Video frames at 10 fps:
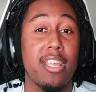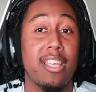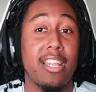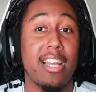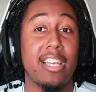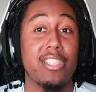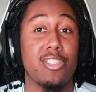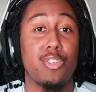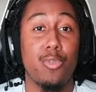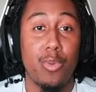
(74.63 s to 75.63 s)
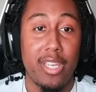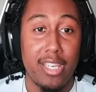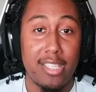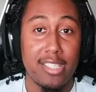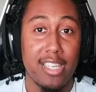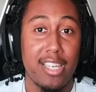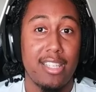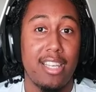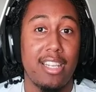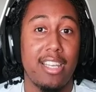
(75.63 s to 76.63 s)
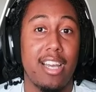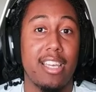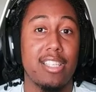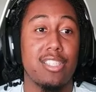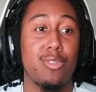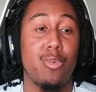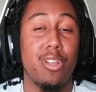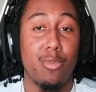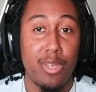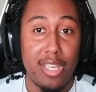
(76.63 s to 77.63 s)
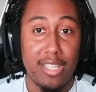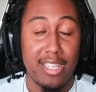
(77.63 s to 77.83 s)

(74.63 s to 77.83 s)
Then it got into 2 weeks, then it got into 1 week,